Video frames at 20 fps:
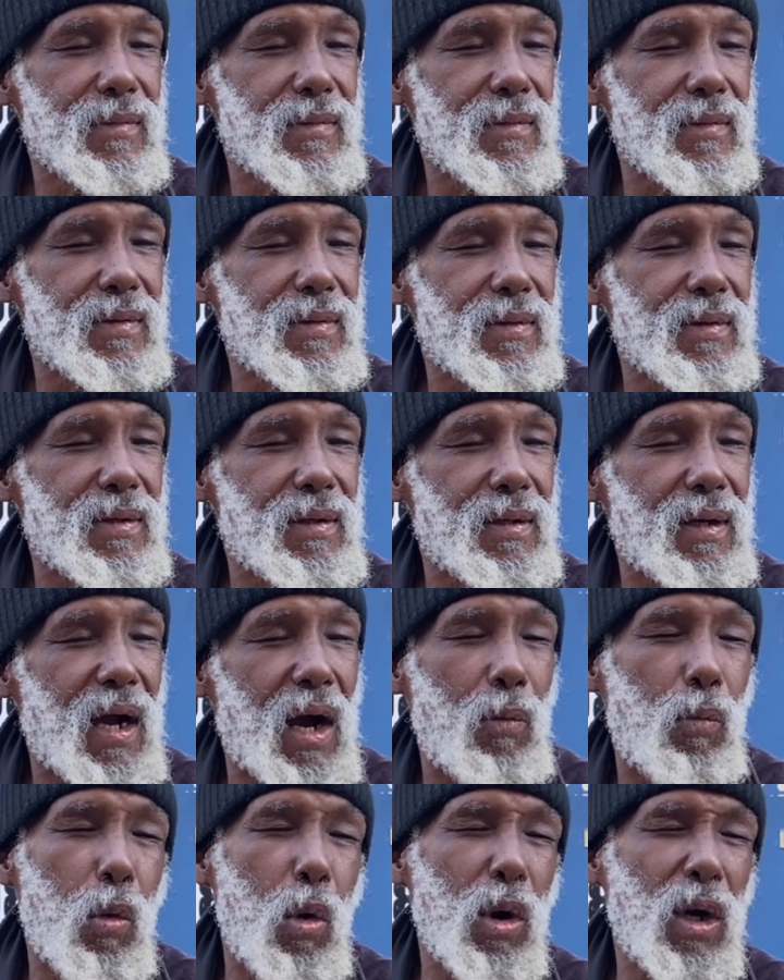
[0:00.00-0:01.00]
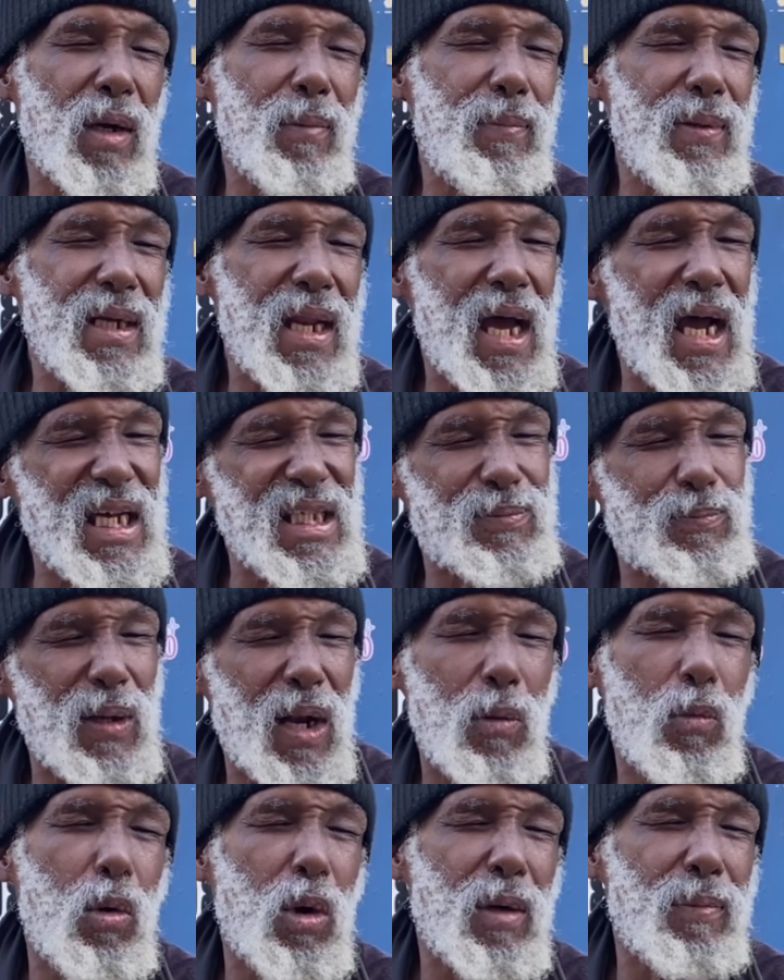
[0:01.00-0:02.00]
Wow! I woke up in the hospital. I
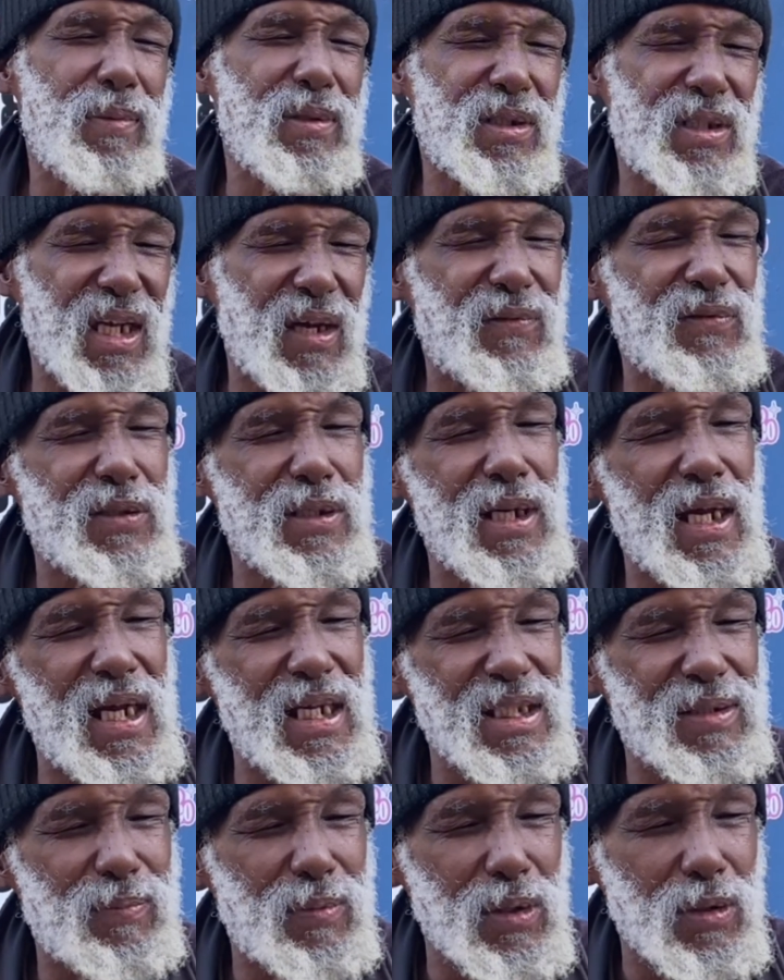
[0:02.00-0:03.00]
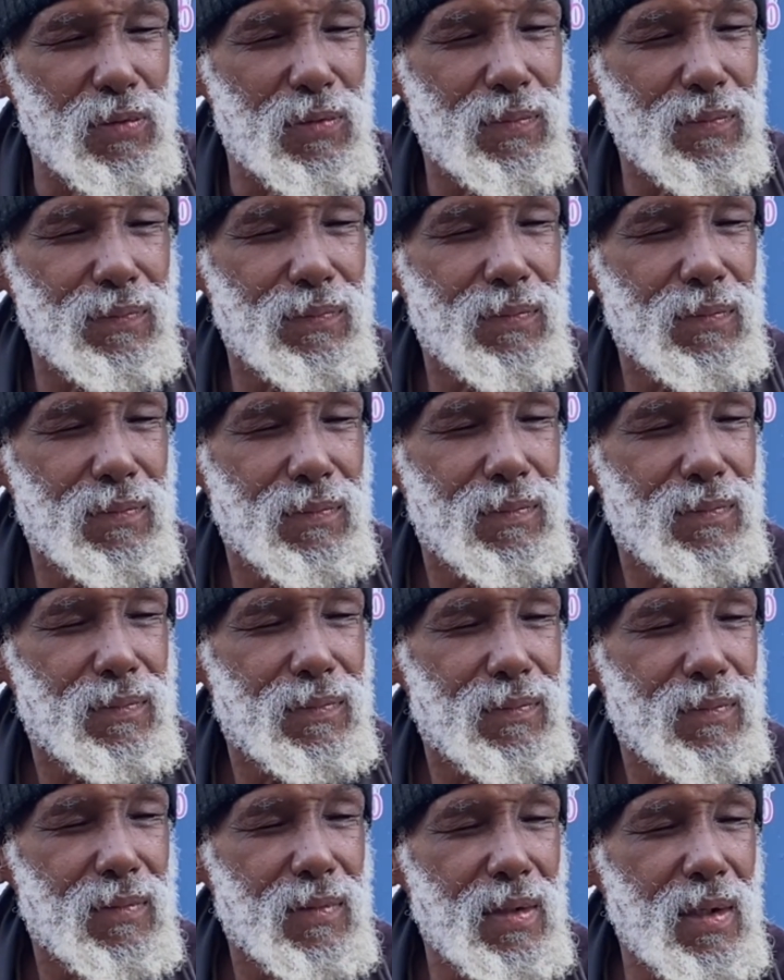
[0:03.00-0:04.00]
woke up in Jefferson Hospital
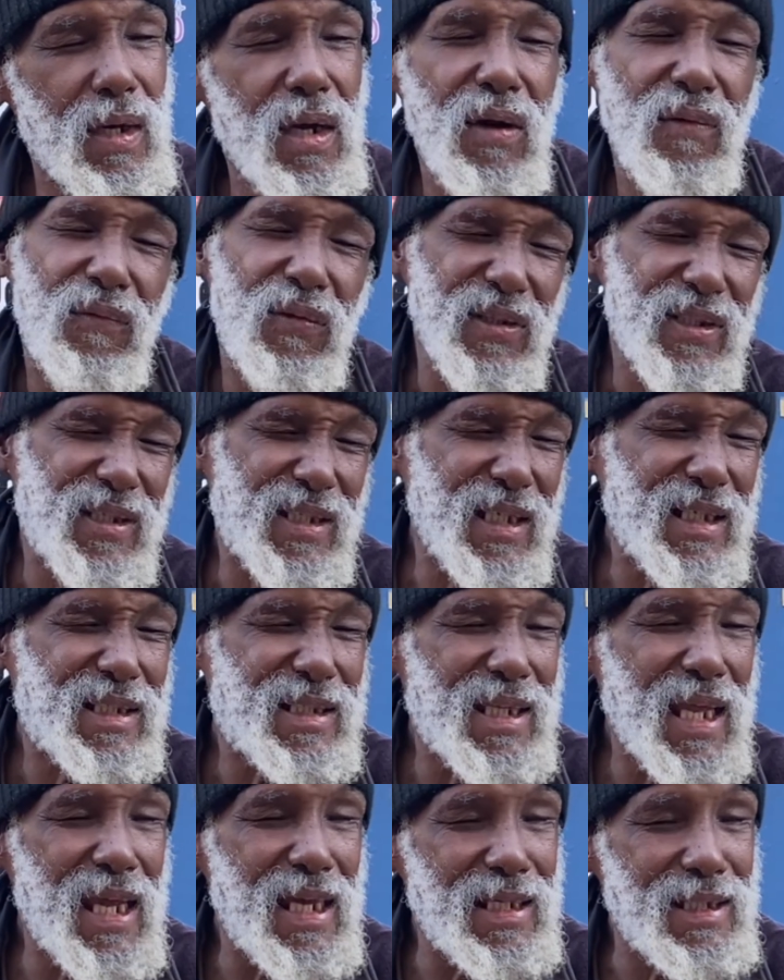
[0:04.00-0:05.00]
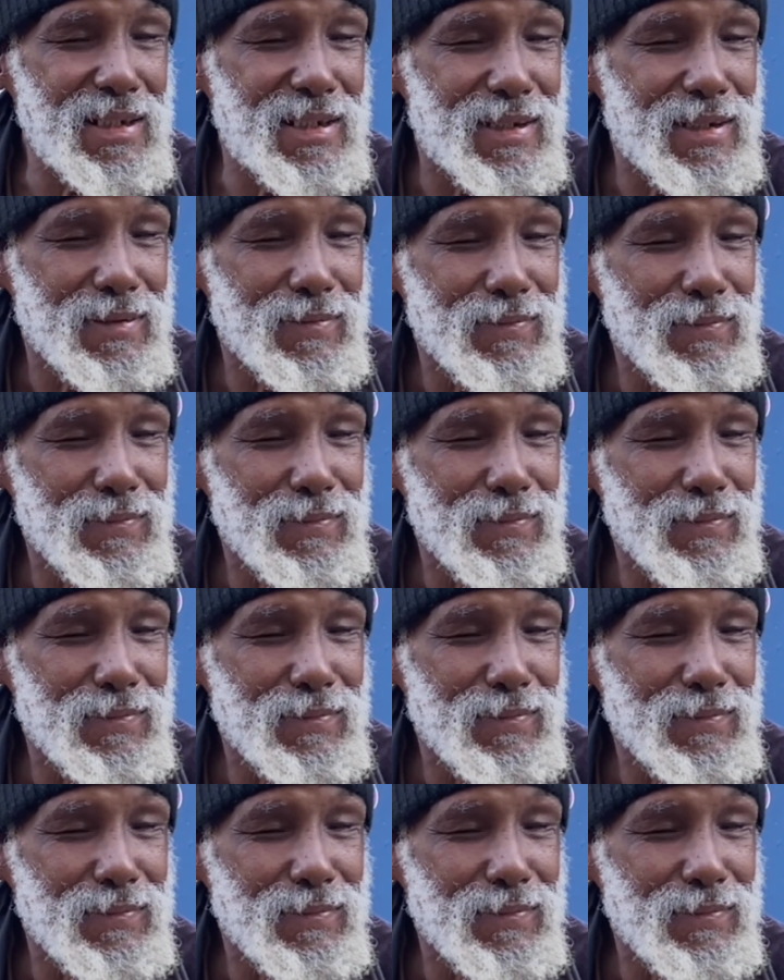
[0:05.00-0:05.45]
for six days.